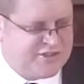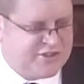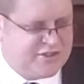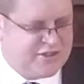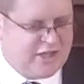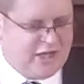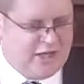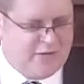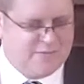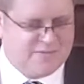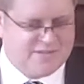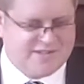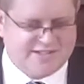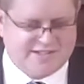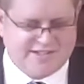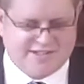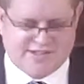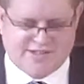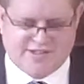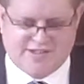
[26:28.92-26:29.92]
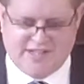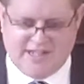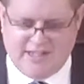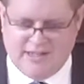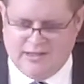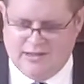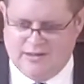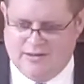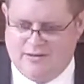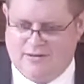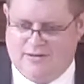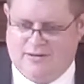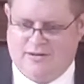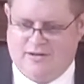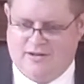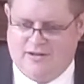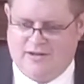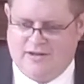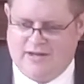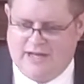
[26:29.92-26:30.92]
comes is it still
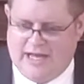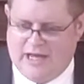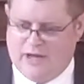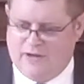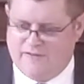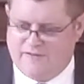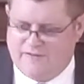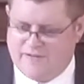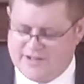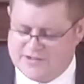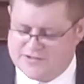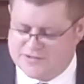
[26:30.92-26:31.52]
our fatal